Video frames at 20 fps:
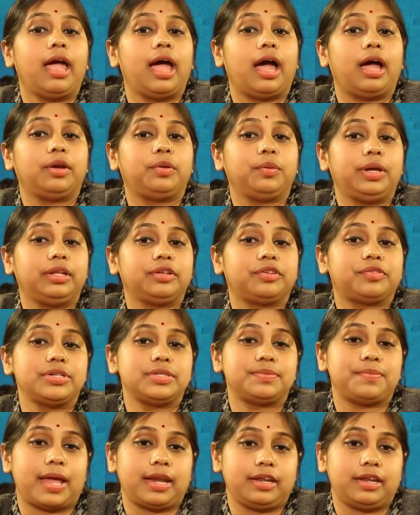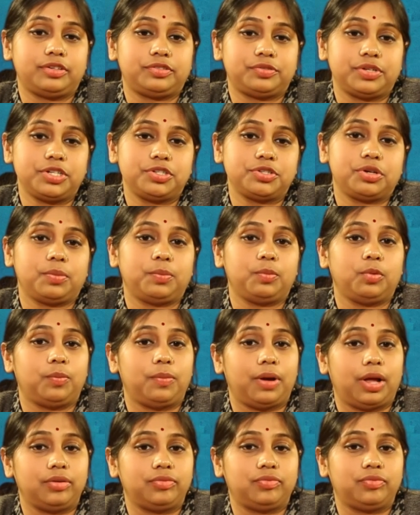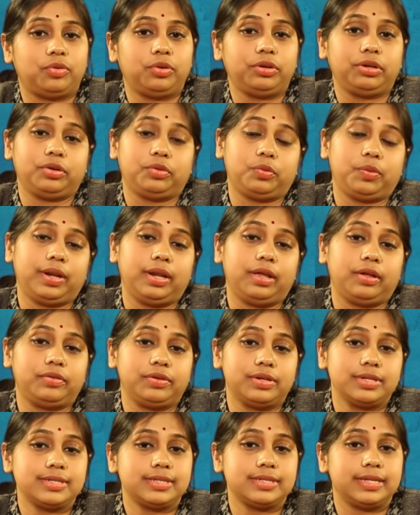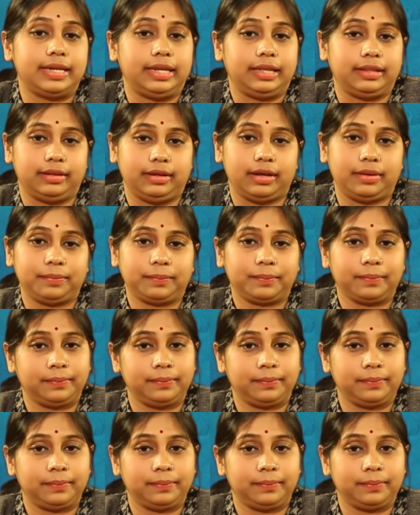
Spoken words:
and to increase penetration of mobile phone in rural areas in India.